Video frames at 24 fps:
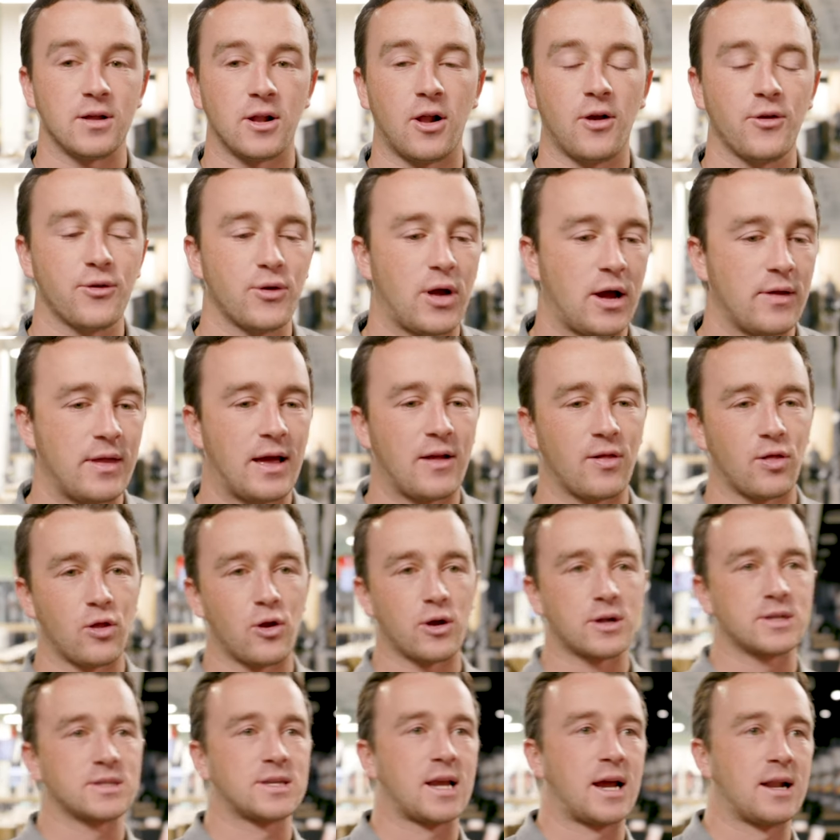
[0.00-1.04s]
and also how that
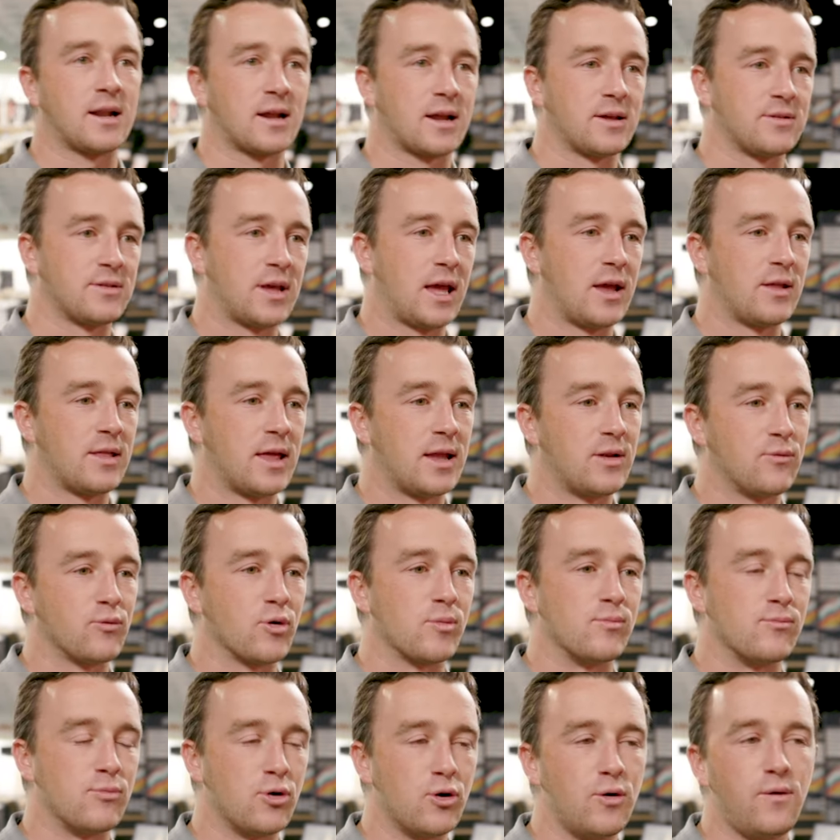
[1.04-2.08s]
looks kind of because they then
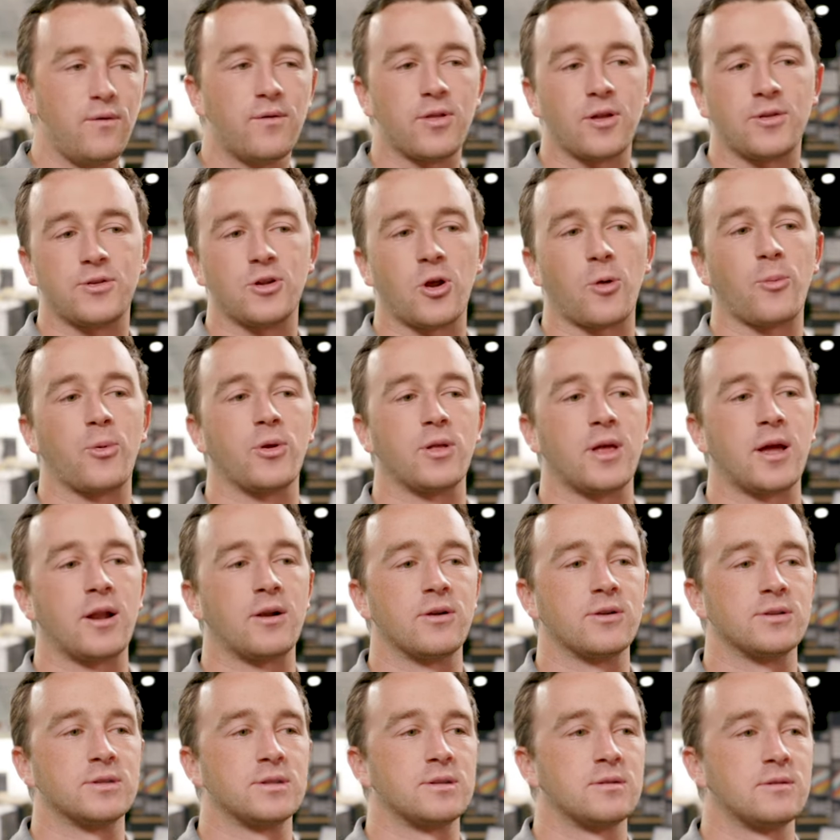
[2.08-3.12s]
removed the
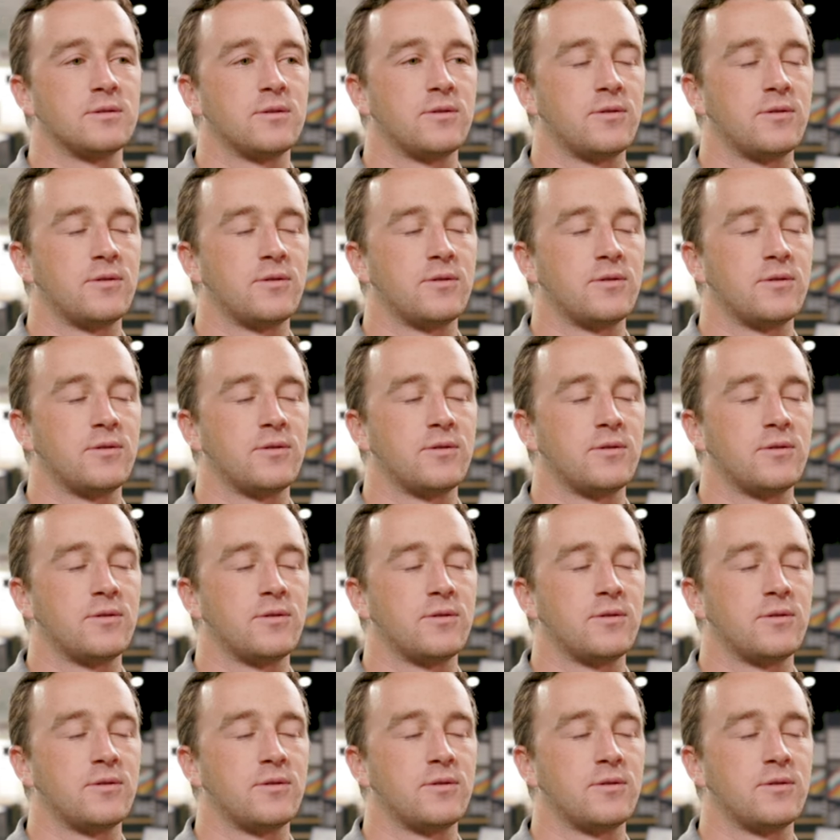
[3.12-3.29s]
turbulators